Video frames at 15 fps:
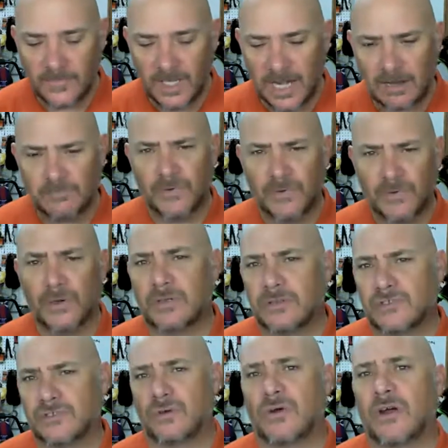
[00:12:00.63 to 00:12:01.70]
And I
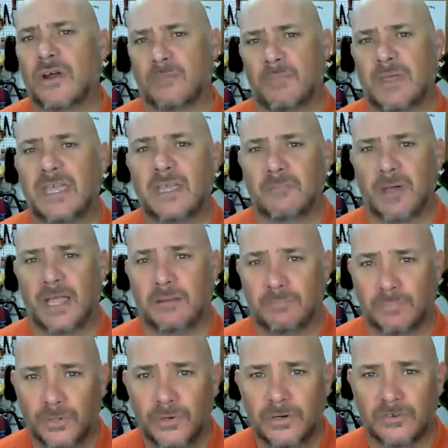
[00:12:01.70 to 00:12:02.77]
focused so hard on making my
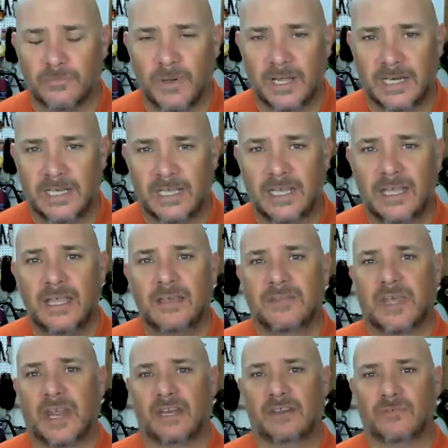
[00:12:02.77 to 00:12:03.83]
employer's money
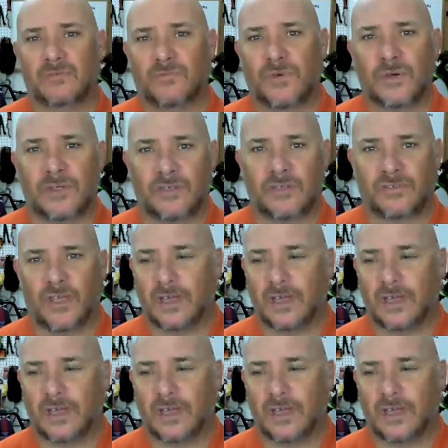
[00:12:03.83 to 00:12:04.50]
that I didn't focus